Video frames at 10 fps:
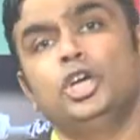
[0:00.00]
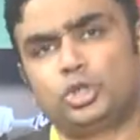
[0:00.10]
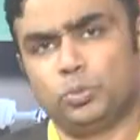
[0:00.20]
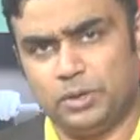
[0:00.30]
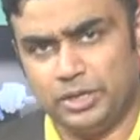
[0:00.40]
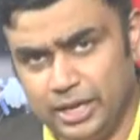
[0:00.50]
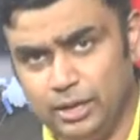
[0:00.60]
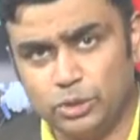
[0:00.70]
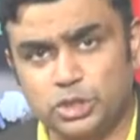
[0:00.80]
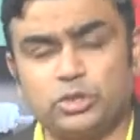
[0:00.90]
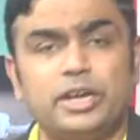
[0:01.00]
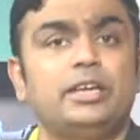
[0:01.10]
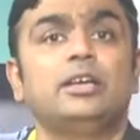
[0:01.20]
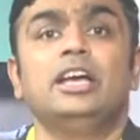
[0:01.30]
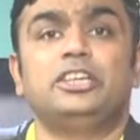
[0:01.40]
Shubman Gill was
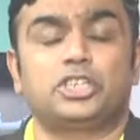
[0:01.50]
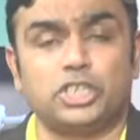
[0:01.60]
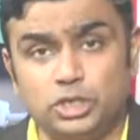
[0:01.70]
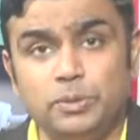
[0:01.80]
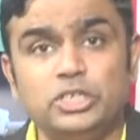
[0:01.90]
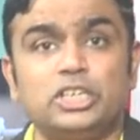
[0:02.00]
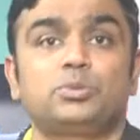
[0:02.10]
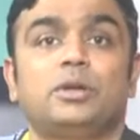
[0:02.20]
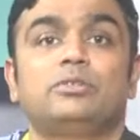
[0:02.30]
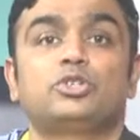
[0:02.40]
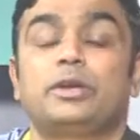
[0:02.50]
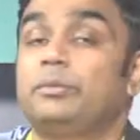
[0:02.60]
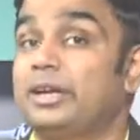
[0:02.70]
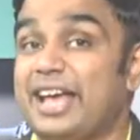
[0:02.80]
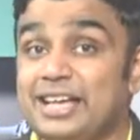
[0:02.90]
trying, Yashasvi Jaiswal was trying,
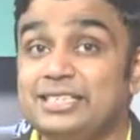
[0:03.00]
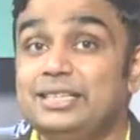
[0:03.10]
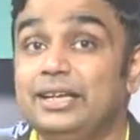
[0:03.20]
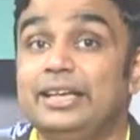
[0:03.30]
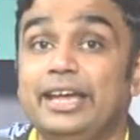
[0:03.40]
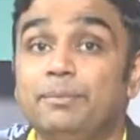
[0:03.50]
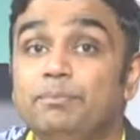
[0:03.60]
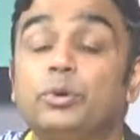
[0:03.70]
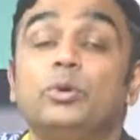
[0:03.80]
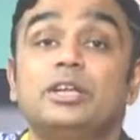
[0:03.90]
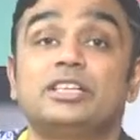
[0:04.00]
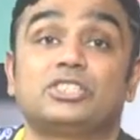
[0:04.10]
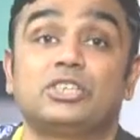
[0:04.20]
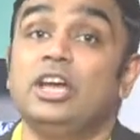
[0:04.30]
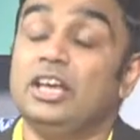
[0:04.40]
but as the game
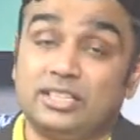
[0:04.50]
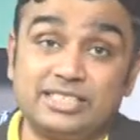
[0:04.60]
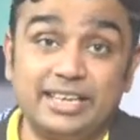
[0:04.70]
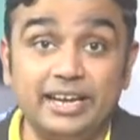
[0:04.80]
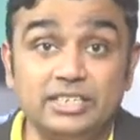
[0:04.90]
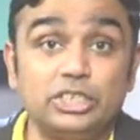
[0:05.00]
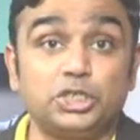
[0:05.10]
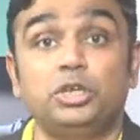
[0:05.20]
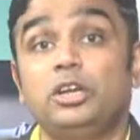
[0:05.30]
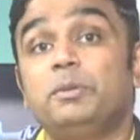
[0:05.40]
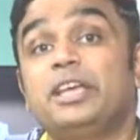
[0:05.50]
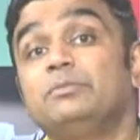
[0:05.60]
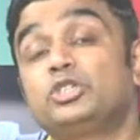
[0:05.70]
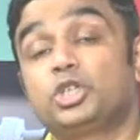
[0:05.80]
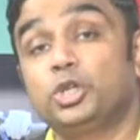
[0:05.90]
progressed, the second session, it
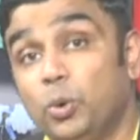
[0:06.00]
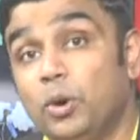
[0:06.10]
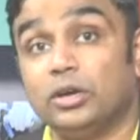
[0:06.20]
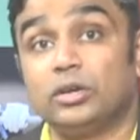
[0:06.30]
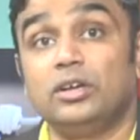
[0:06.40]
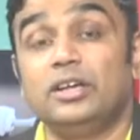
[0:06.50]
became slower.